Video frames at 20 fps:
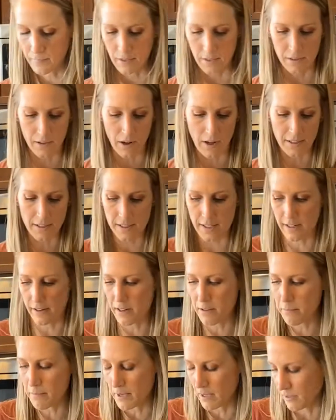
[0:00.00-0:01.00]

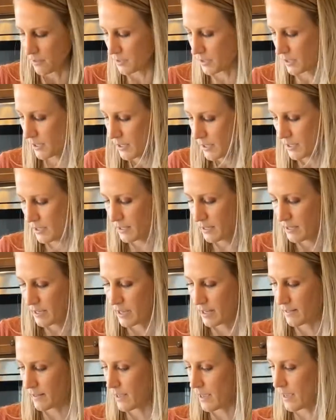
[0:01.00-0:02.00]
non-dairy milk
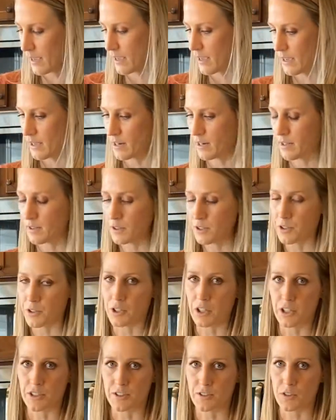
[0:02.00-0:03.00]
and then you're
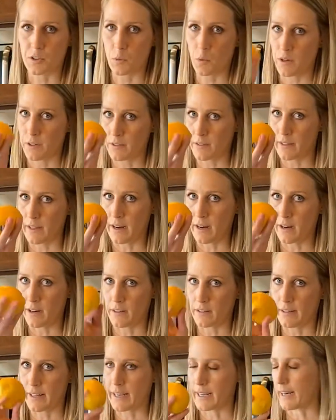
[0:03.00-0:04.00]
gonna squirt in
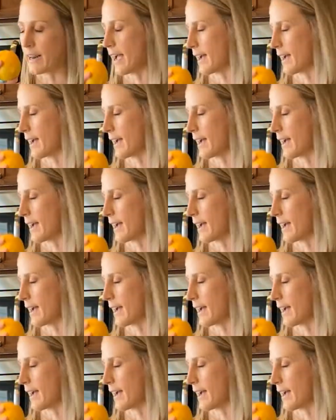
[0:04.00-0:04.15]
there like an